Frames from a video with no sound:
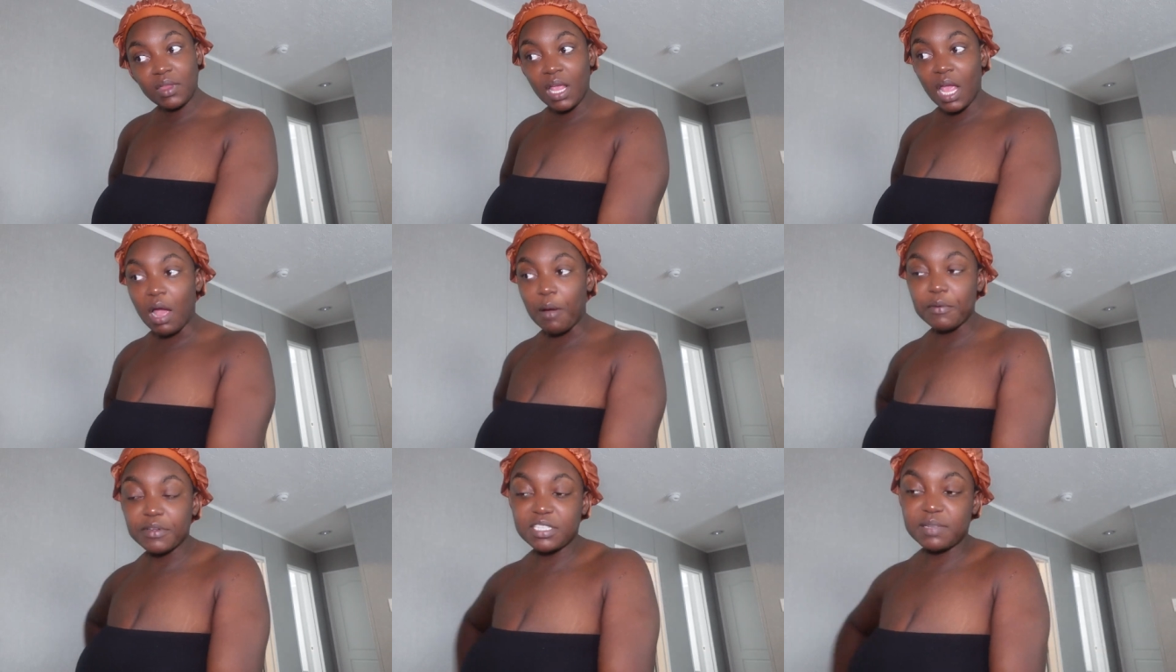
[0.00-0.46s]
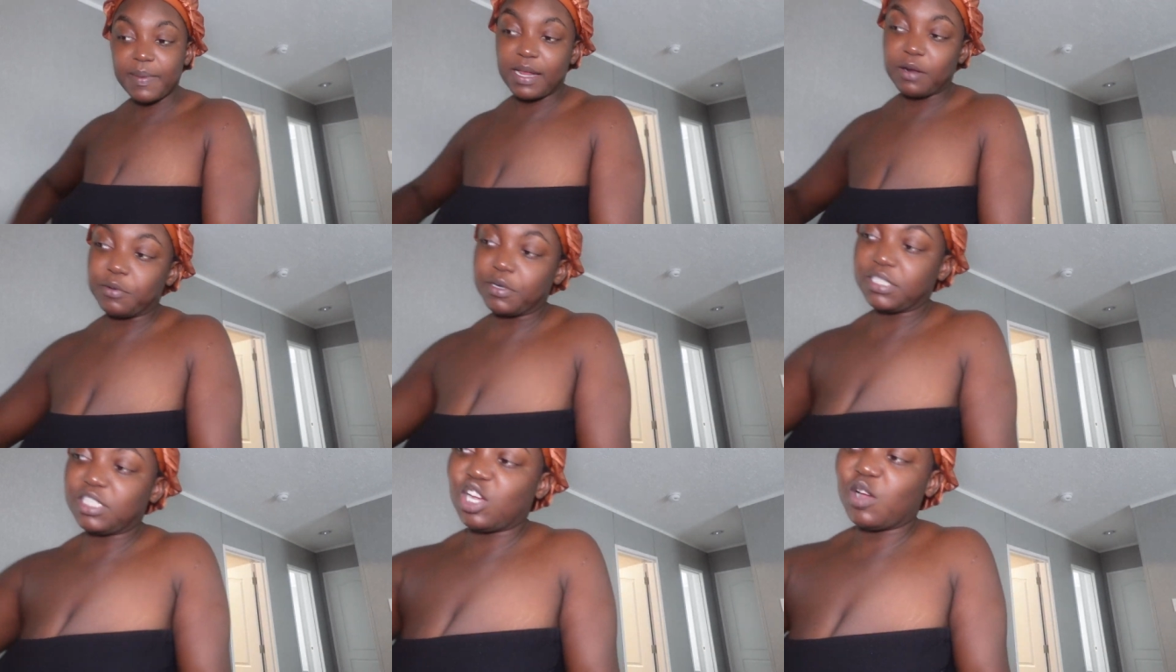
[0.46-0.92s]
I wish somebody
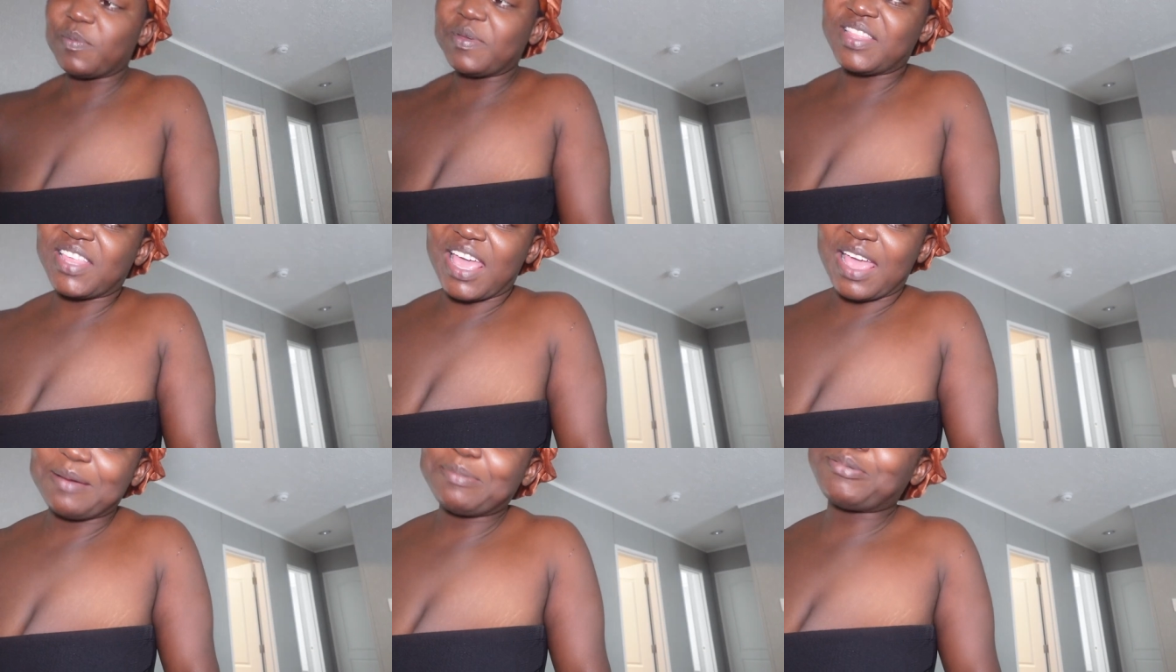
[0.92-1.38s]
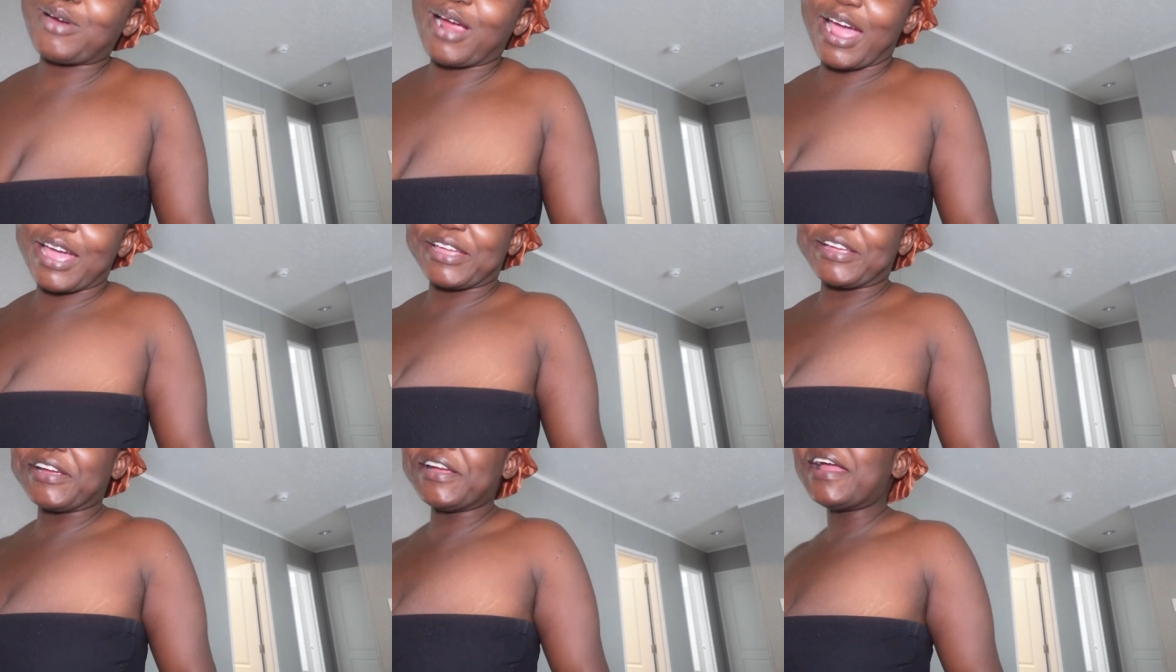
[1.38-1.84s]
would have told me that
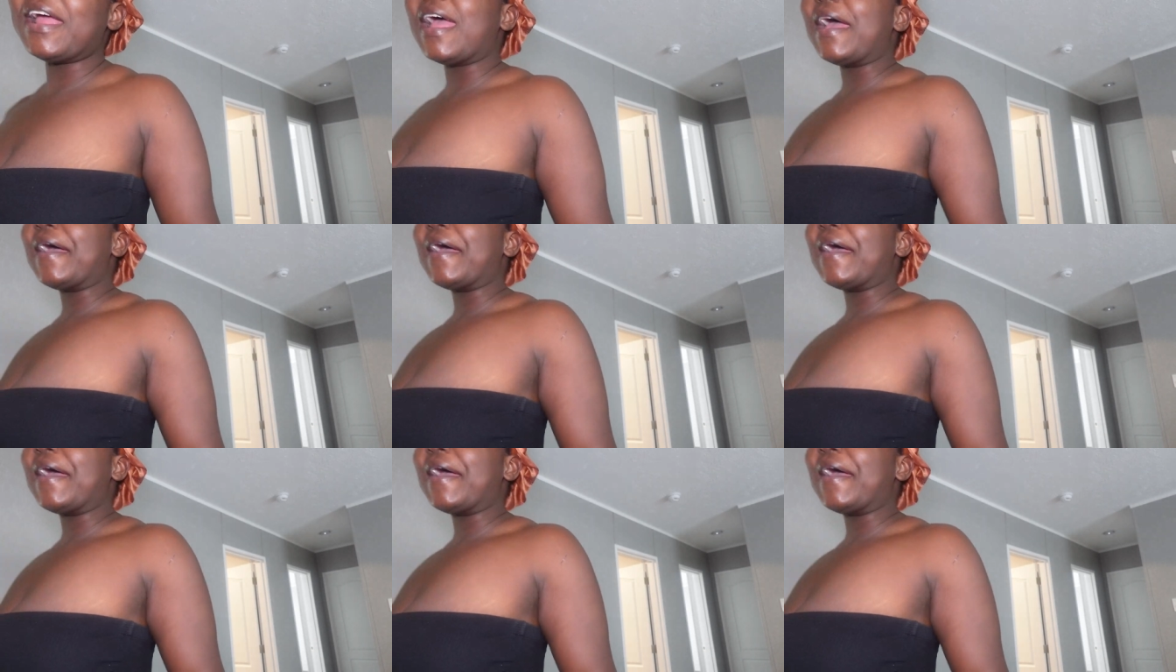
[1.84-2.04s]
prior.